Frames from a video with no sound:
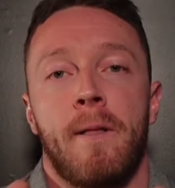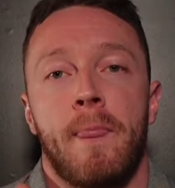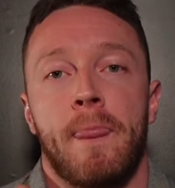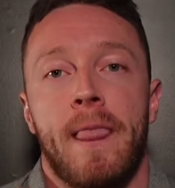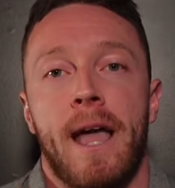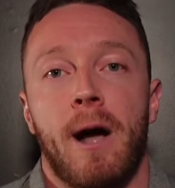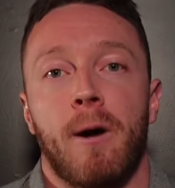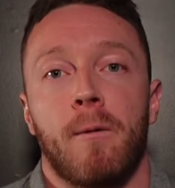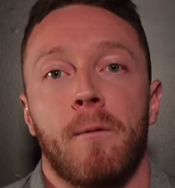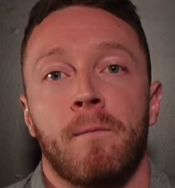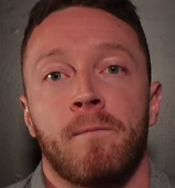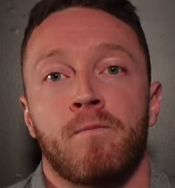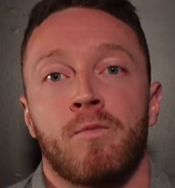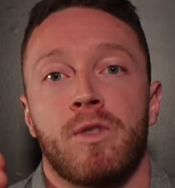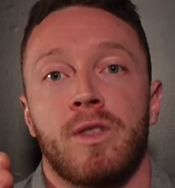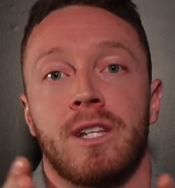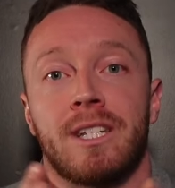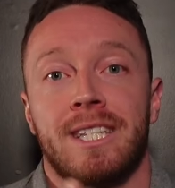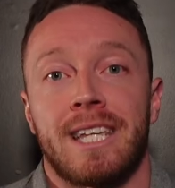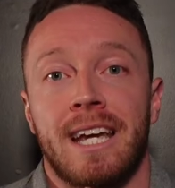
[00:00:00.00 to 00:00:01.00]
Now,
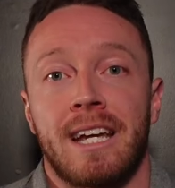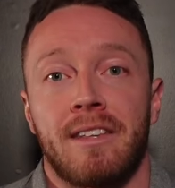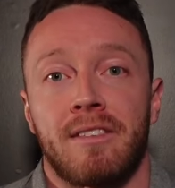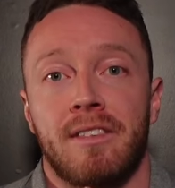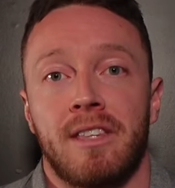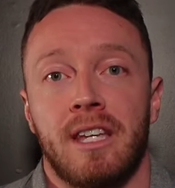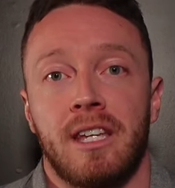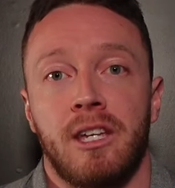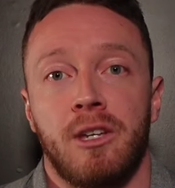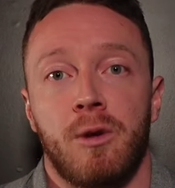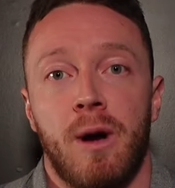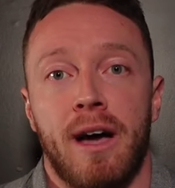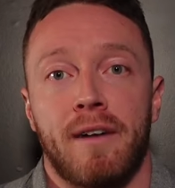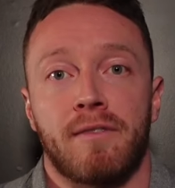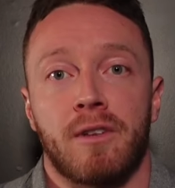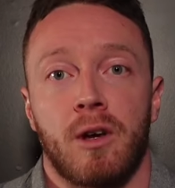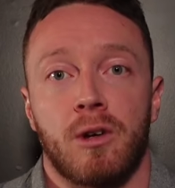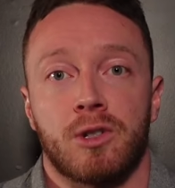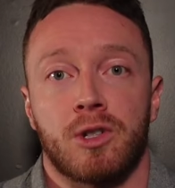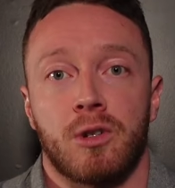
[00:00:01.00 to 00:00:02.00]
the second thing you have
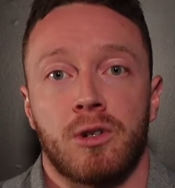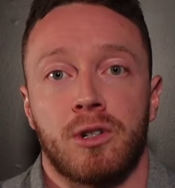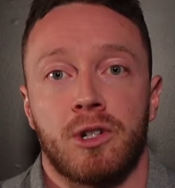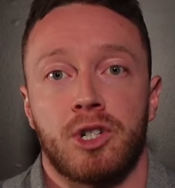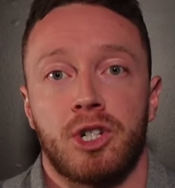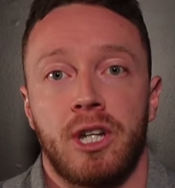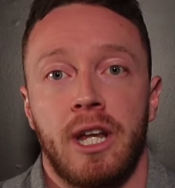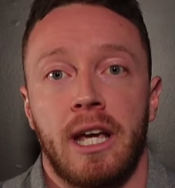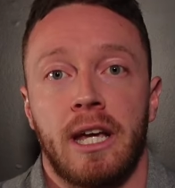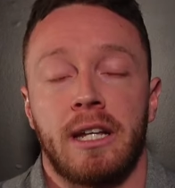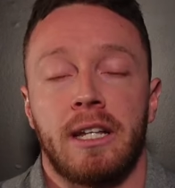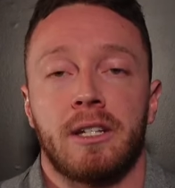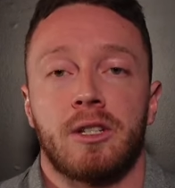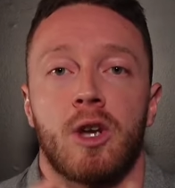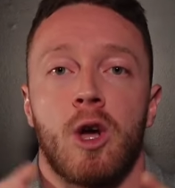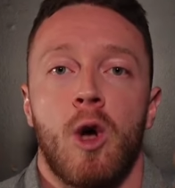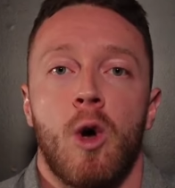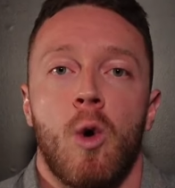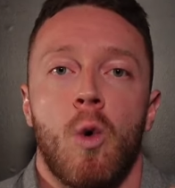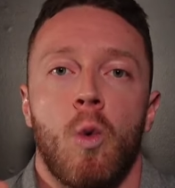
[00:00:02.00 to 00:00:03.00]
to also understand is,
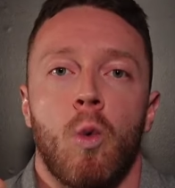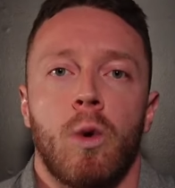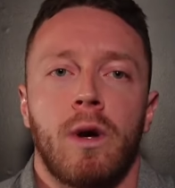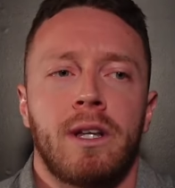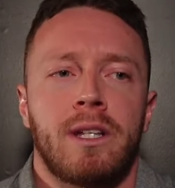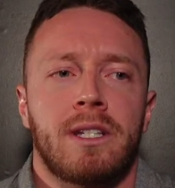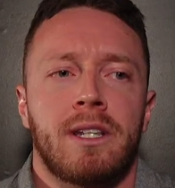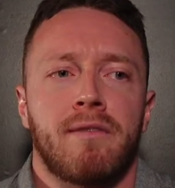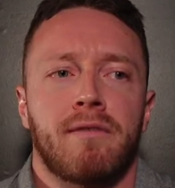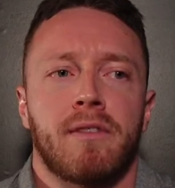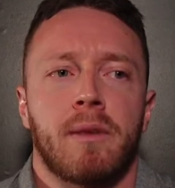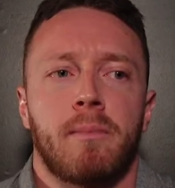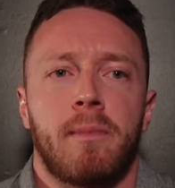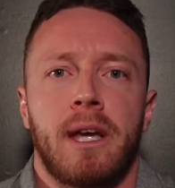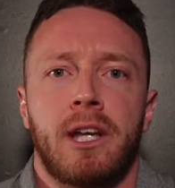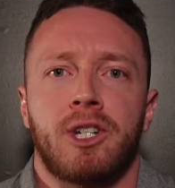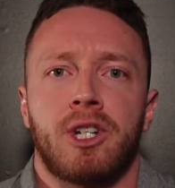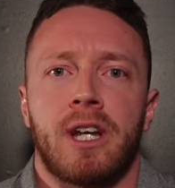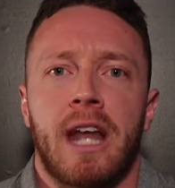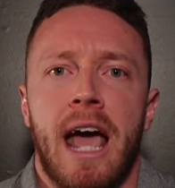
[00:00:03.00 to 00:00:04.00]
what does
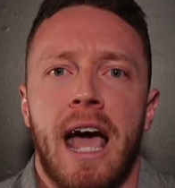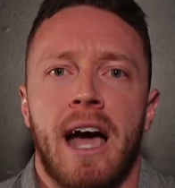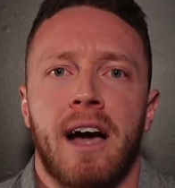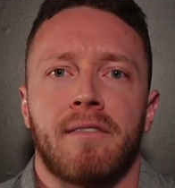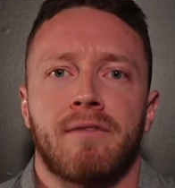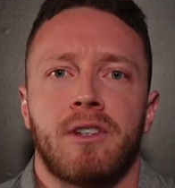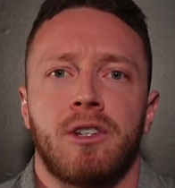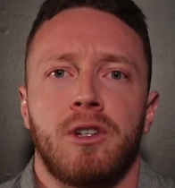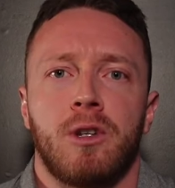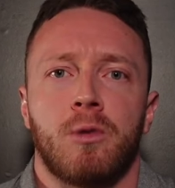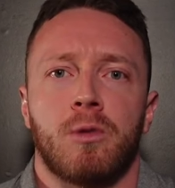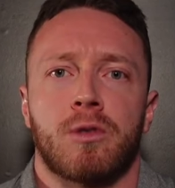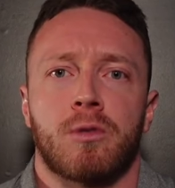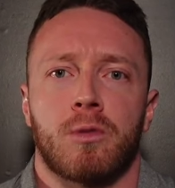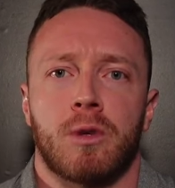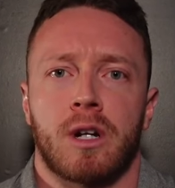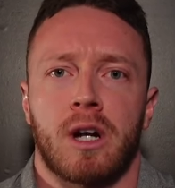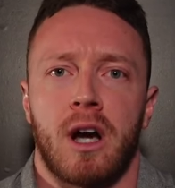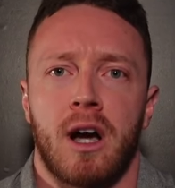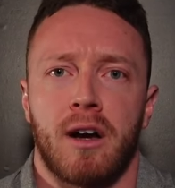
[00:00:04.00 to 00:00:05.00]
inflammation have to do with
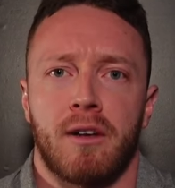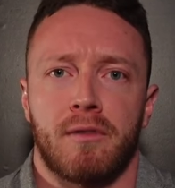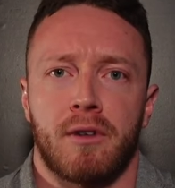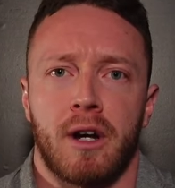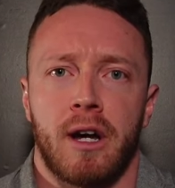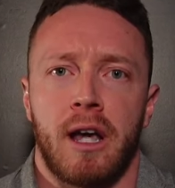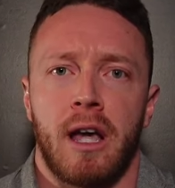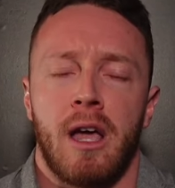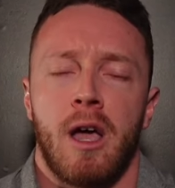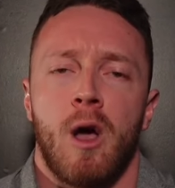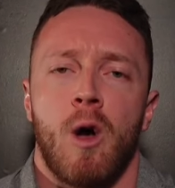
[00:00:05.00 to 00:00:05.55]
recovery?